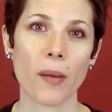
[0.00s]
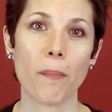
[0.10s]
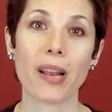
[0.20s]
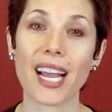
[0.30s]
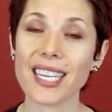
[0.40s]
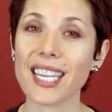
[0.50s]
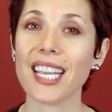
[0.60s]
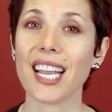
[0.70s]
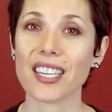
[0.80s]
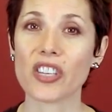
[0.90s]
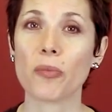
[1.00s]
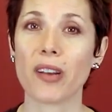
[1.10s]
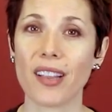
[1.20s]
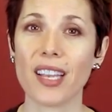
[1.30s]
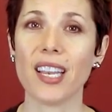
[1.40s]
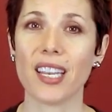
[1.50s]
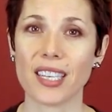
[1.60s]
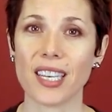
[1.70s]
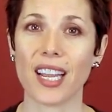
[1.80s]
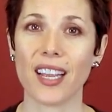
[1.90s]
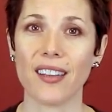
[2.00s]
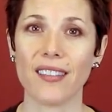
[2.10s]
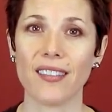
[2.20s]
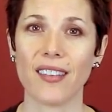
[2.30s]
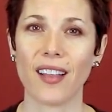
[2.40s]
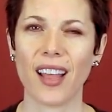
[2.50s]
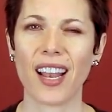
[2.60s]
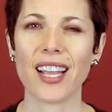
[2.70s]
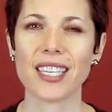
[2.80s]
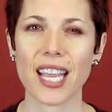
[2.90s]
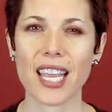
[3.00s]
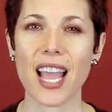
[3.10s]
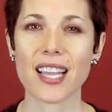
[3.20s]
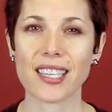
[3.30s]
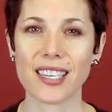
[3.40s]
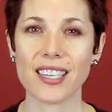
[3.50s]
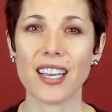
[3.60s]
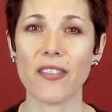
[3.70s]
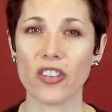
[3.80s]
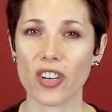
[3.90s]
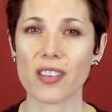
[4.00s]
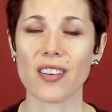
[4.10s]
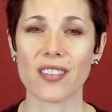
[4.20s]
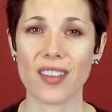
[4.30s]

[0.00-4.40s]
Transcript: But I say yes to bright line eating today and I say yes to David Justin